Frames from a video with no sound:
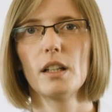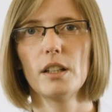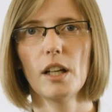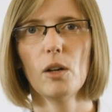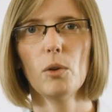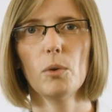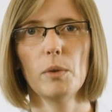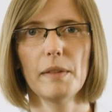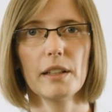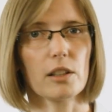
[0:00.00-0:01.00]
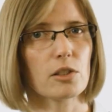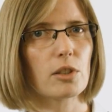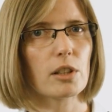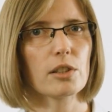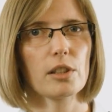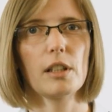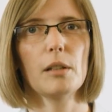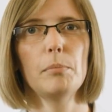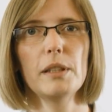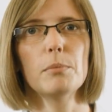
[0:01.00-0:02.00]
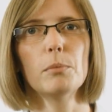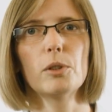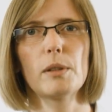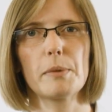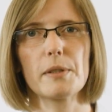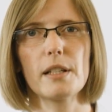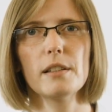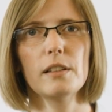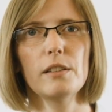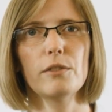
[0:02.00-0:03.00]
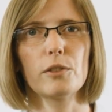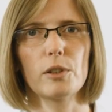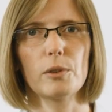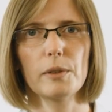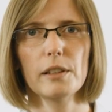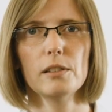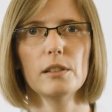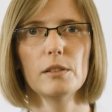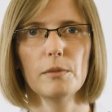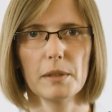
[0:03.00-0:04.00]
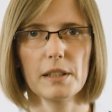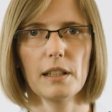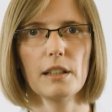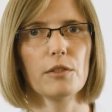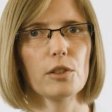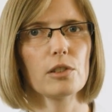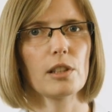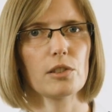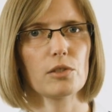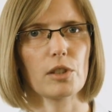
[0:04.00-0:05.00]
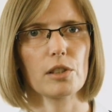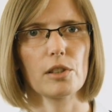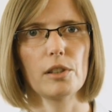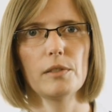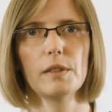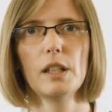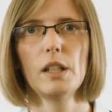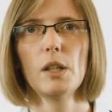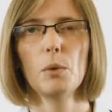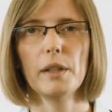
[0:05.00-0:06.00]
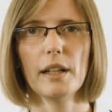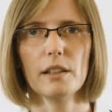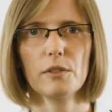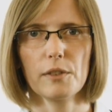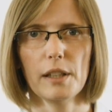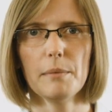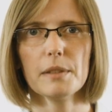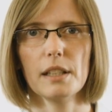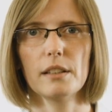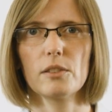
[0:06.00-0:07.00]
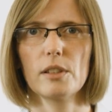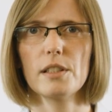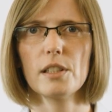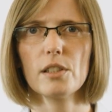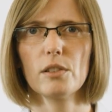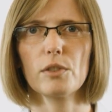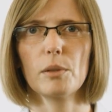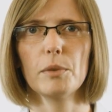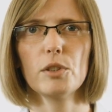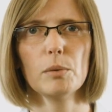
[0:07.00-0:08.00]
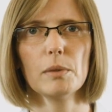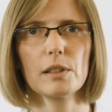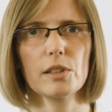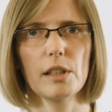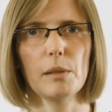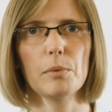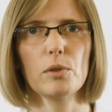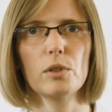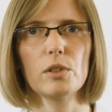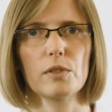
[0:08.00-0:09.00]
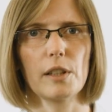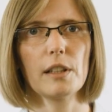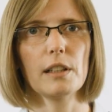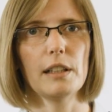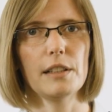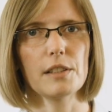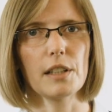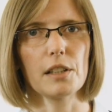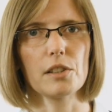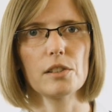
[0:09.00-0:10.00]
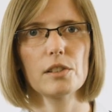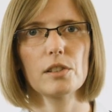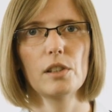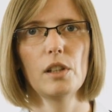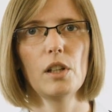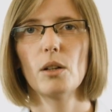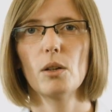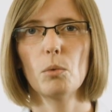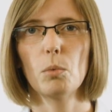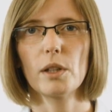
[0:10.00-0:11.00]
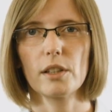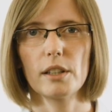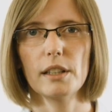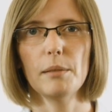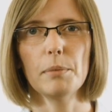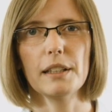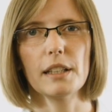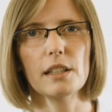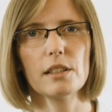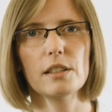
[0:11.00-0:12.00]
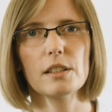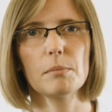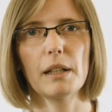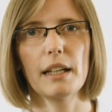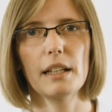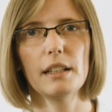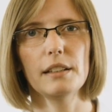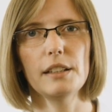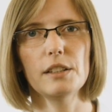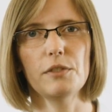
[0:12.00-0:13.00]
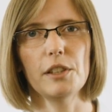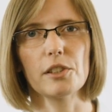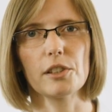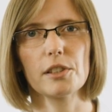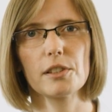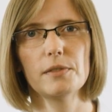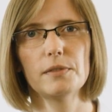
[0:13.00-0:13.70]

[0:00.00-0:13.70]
Now we make our structure a bit more representative for a real metallic fuselage structure. We add frames and the transition from a tubular shape to the spherical end sections. What are the implications by adding these features?